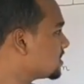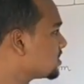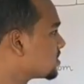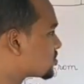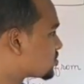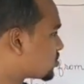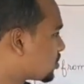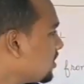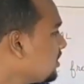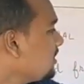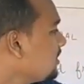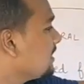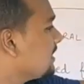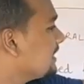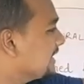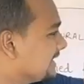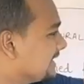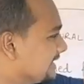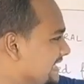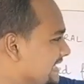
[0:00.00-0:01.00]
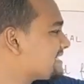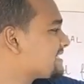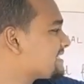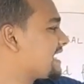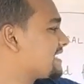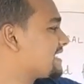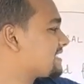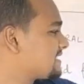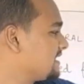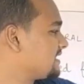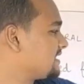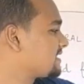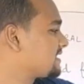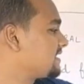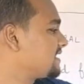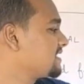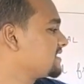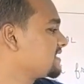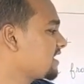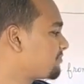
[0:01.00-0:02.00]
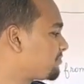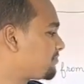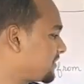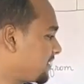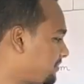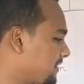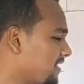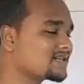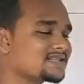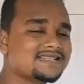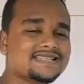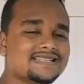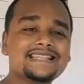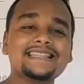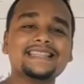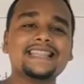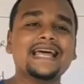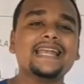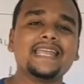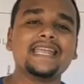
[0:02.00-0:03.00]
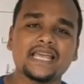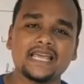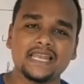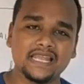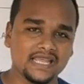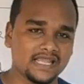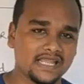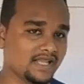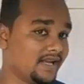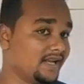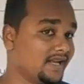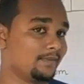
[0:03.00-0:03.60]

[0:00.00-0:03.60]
So these acids, these are prepared synthetically in the